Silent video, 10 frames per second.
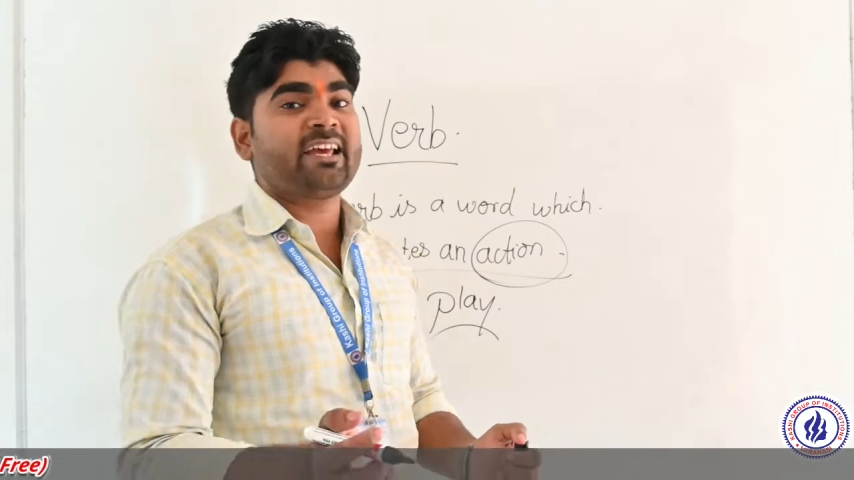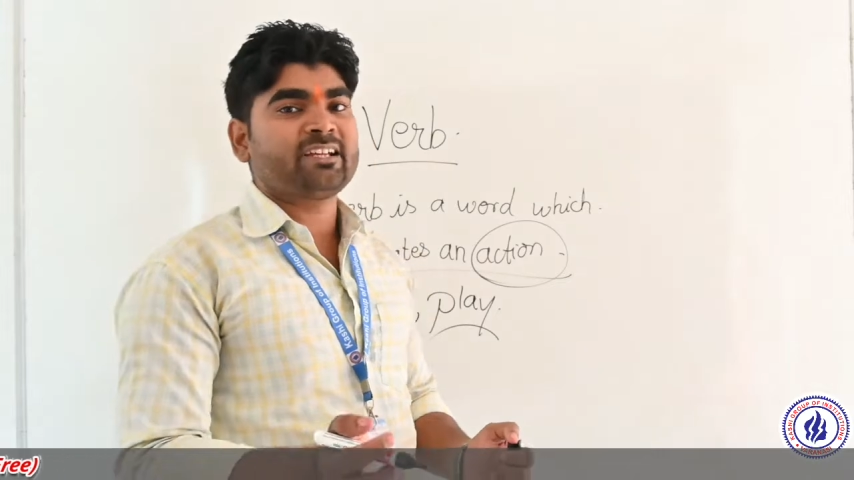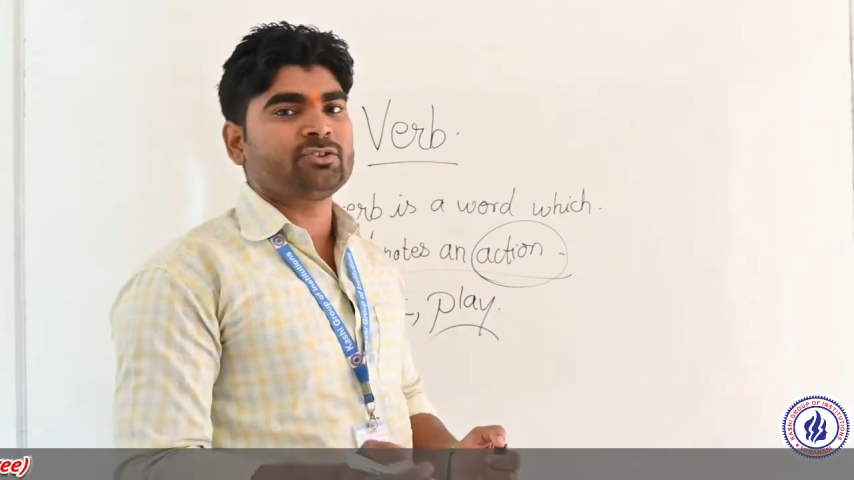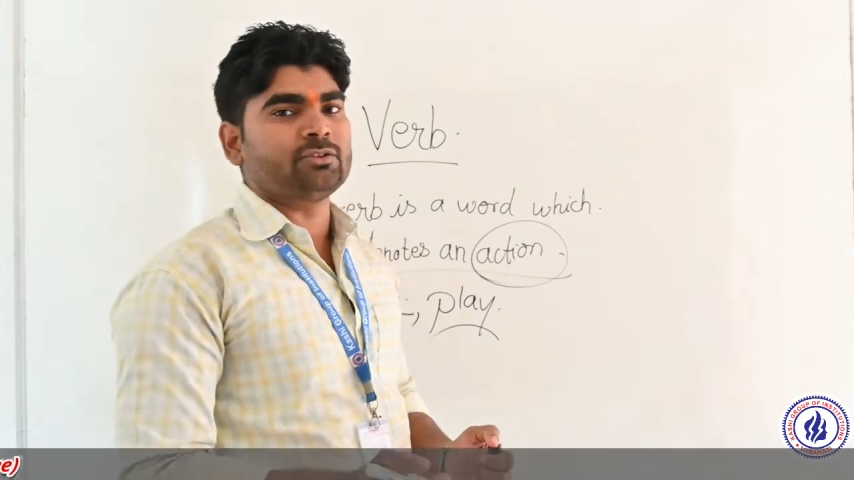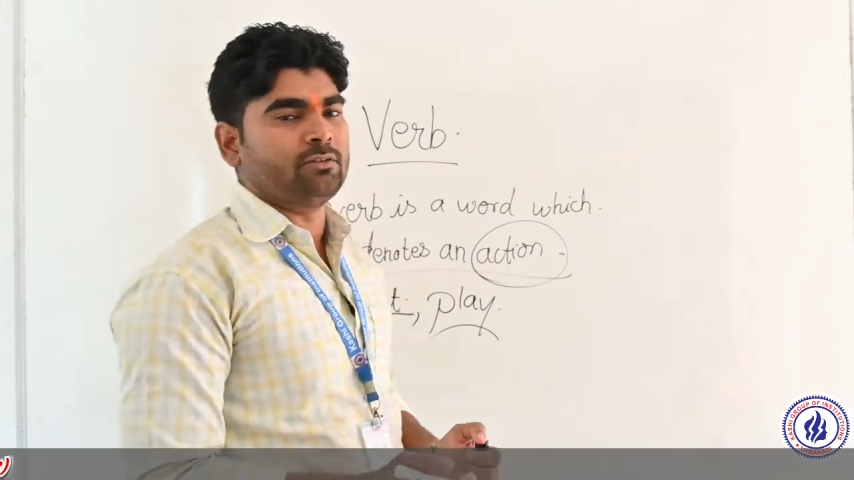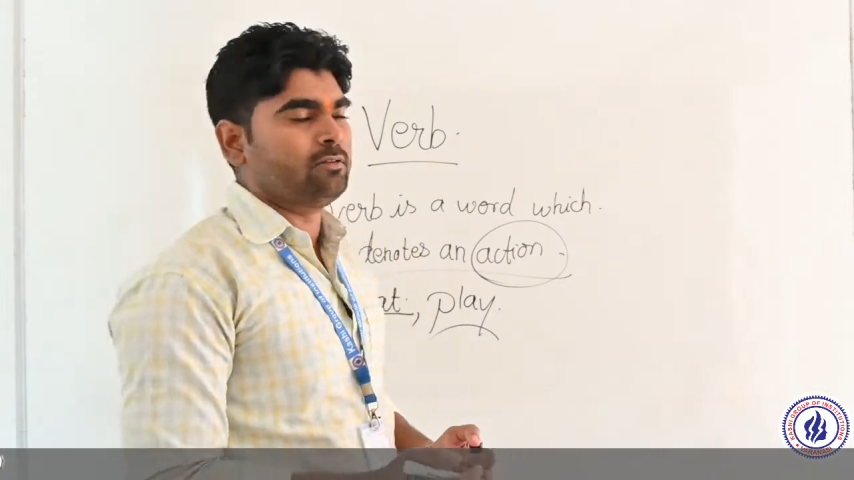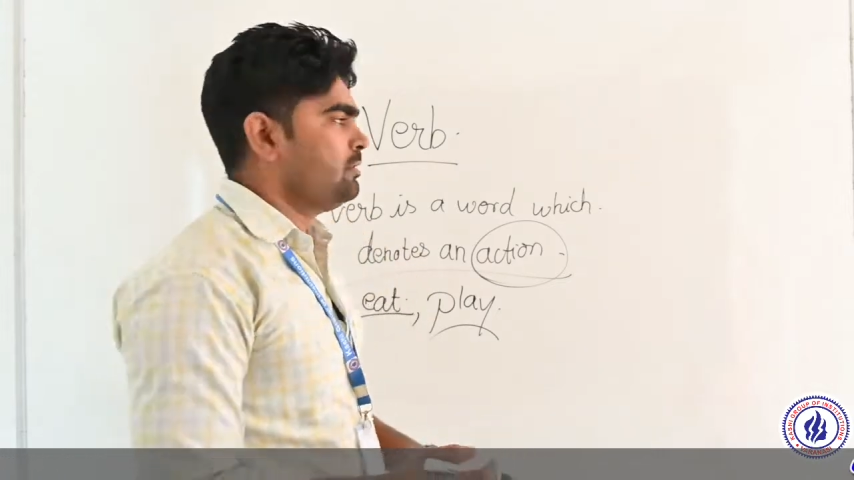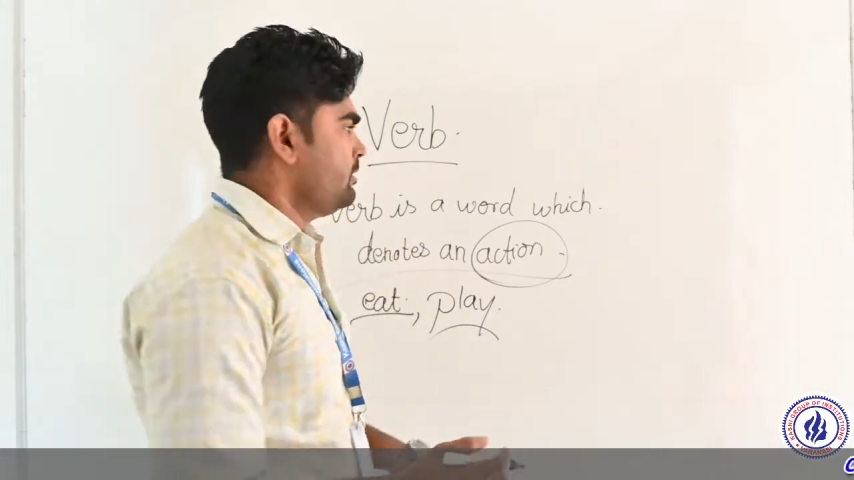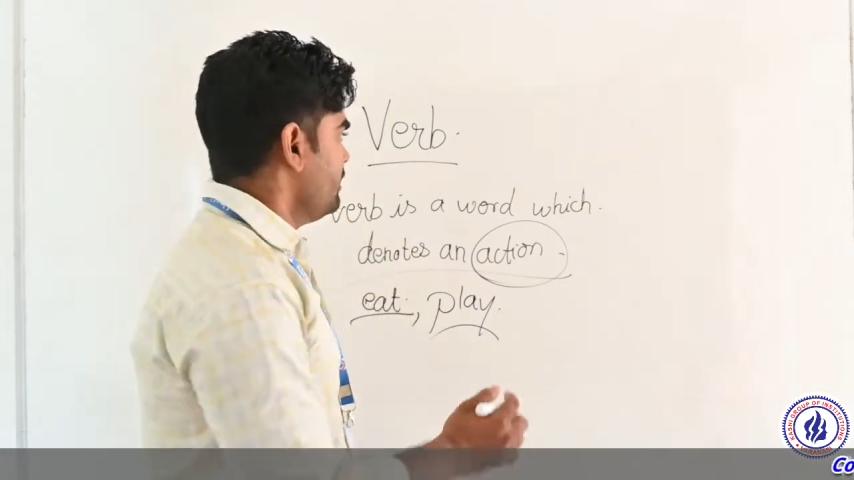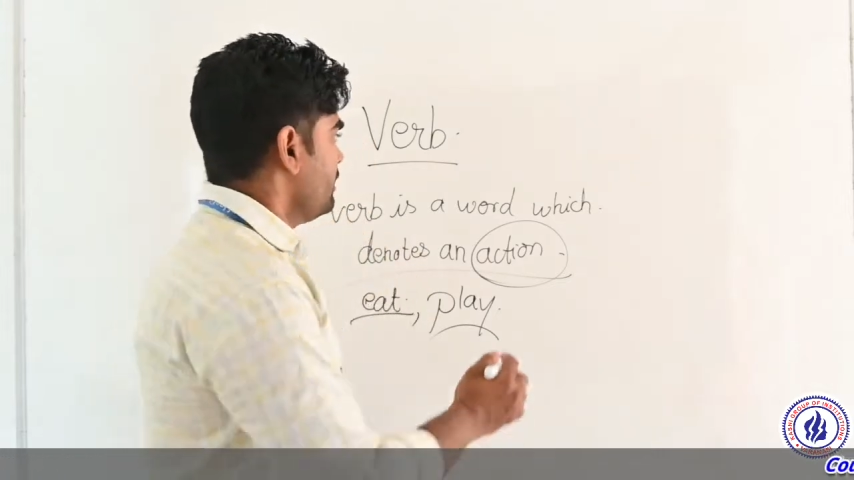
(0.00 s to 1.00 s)
action.
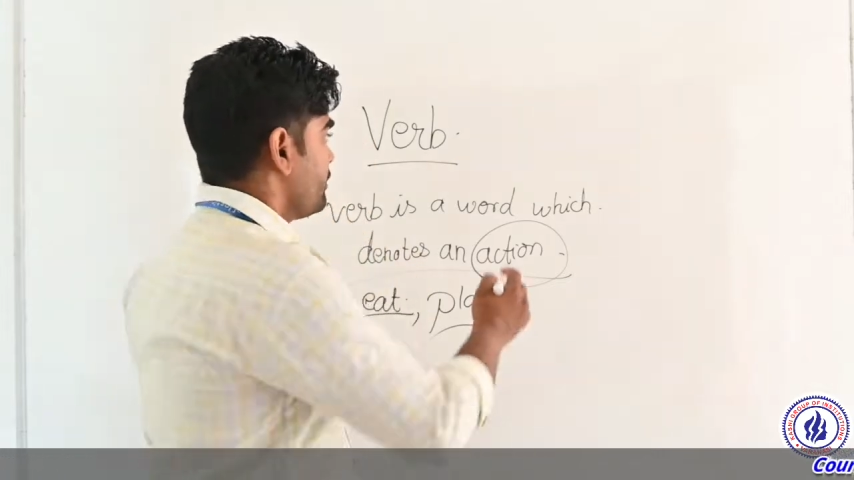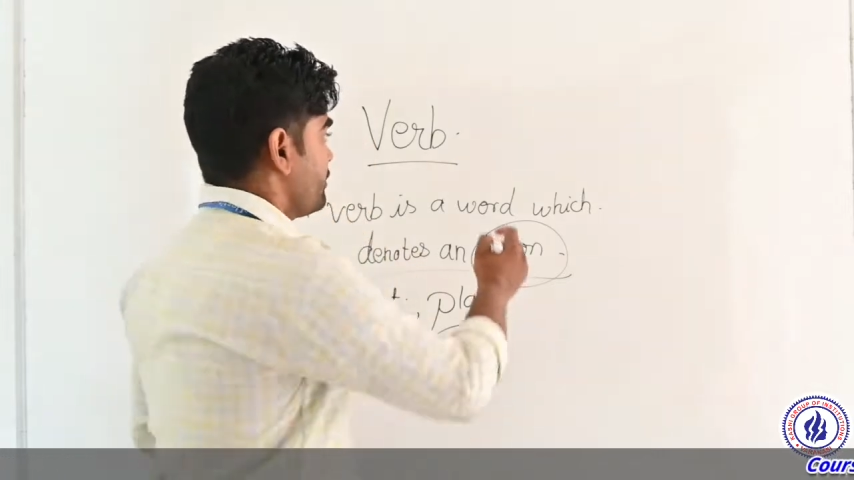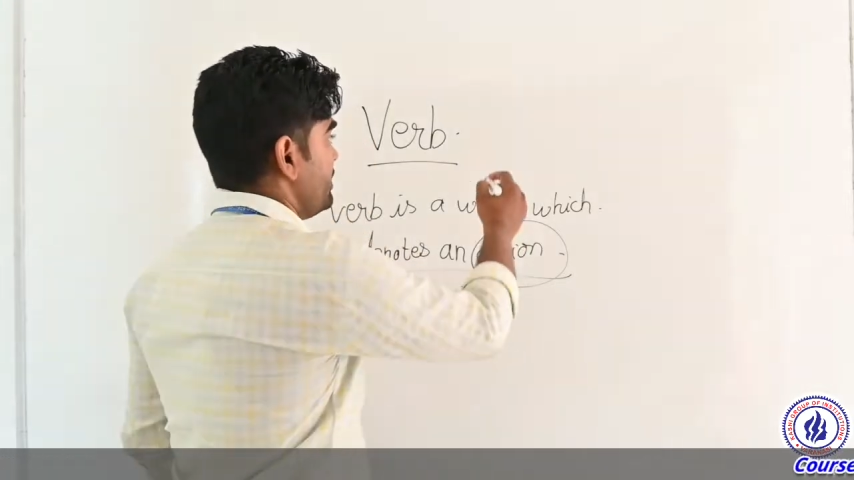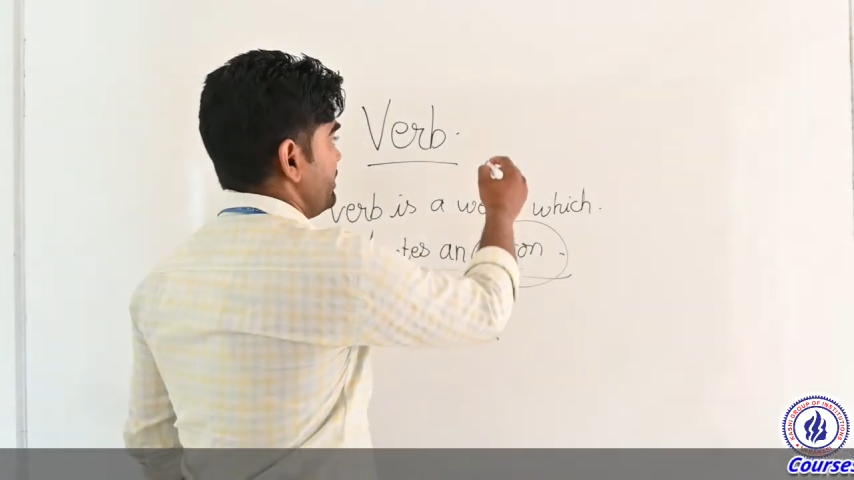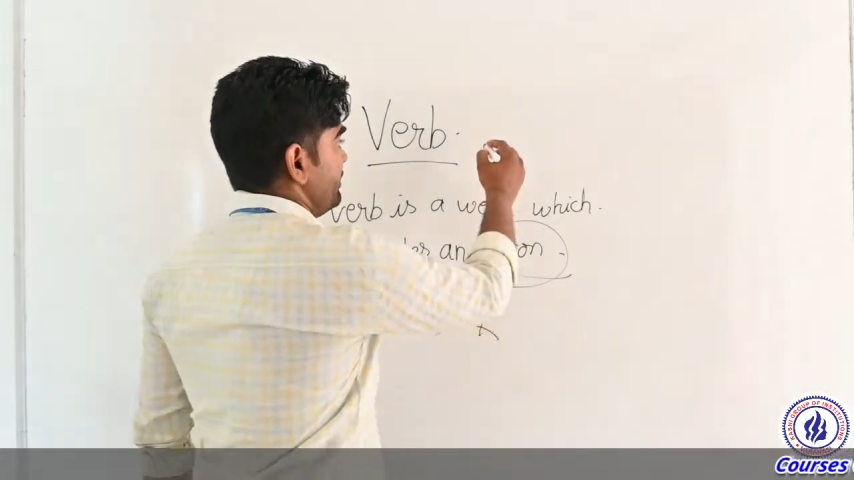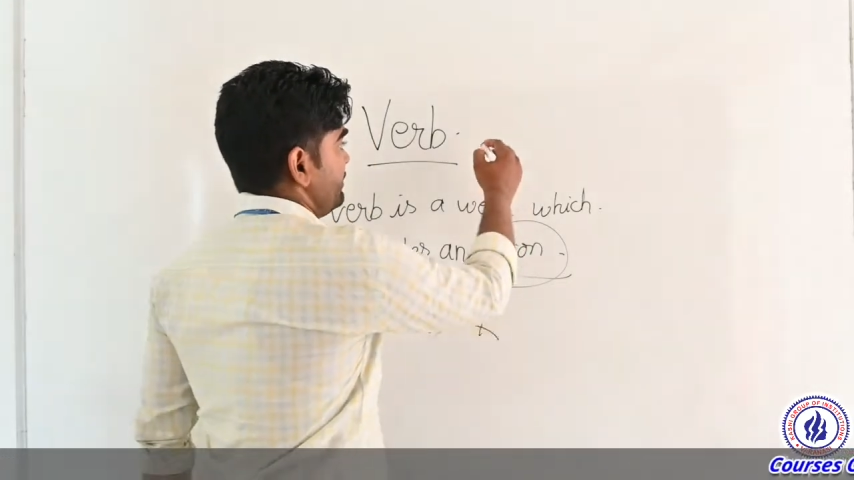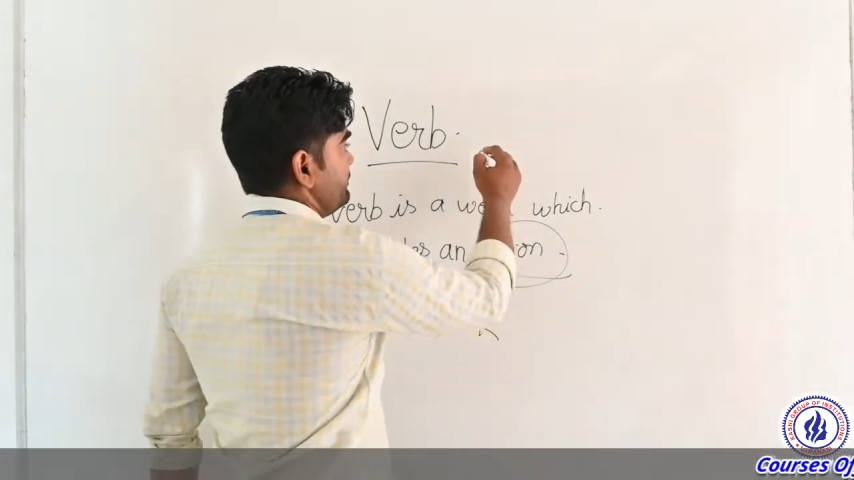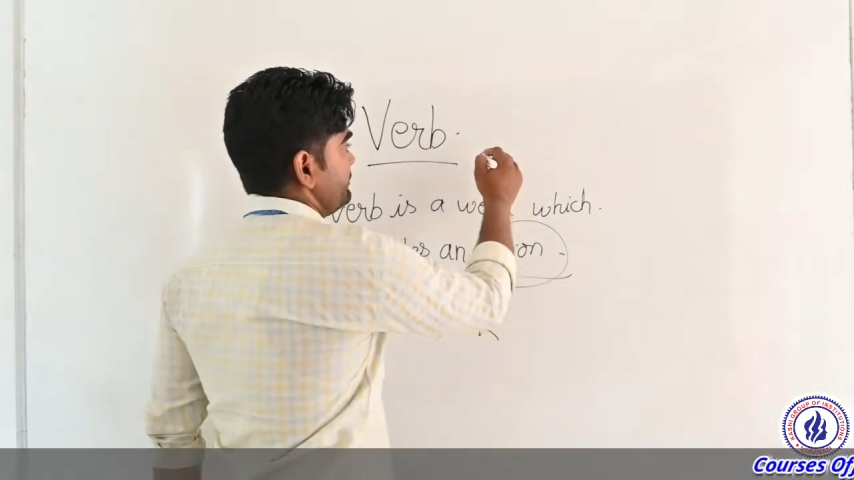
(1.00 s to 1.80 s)
Run.